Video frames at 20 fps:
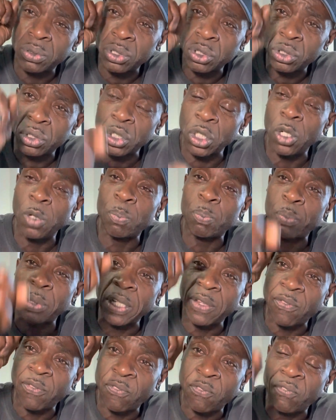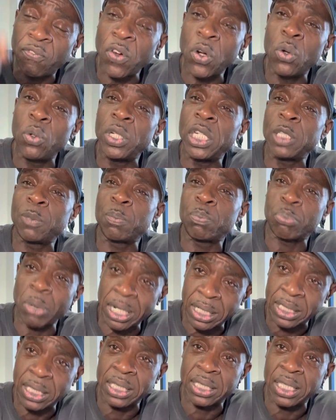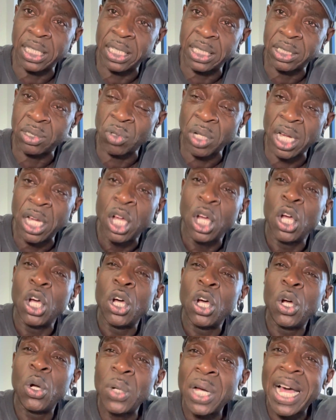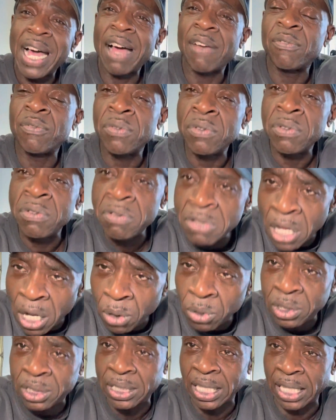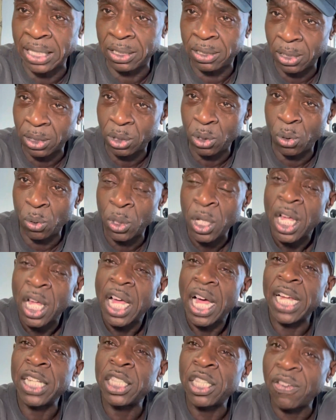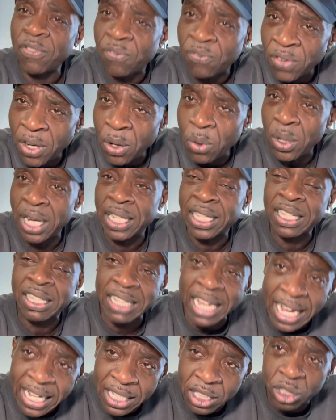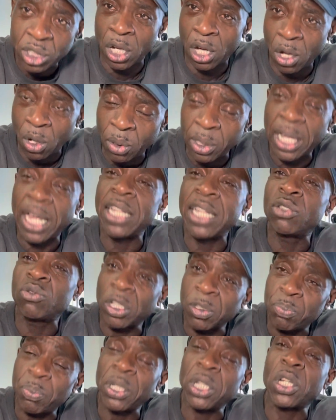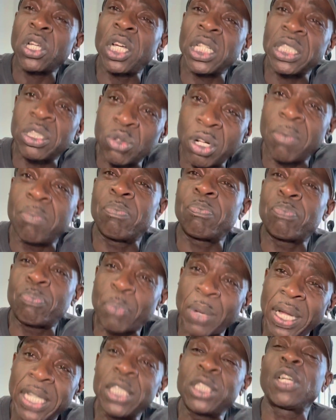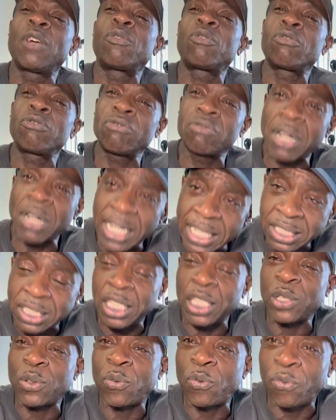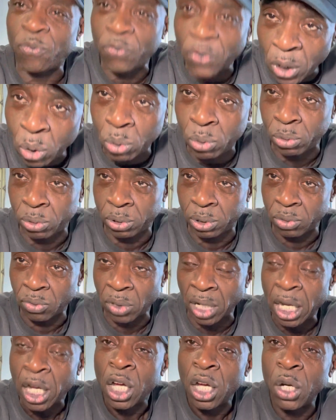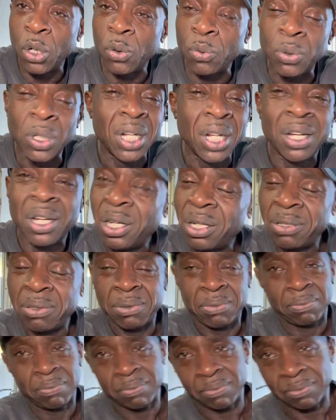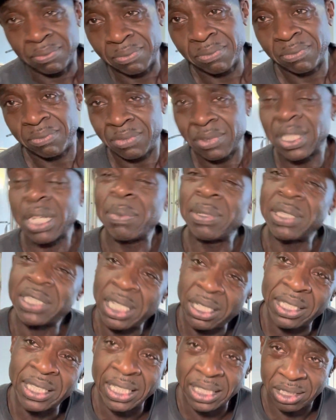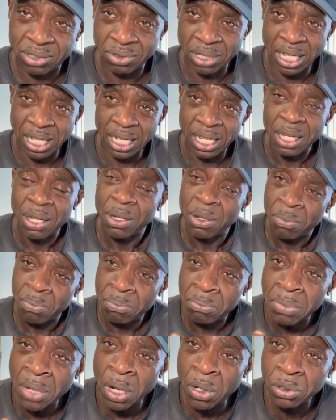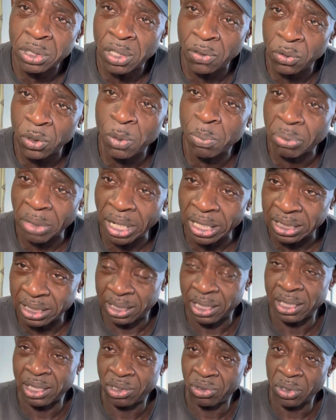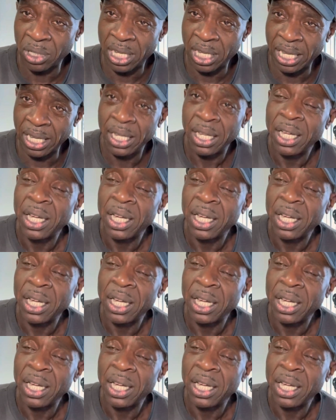stupid, foolish Brexiters, right, who have no sense at all, and you vote against your own interest because you're a bunch of racist fools, right, who, let me tell you this, right, most of you Brexiters, right,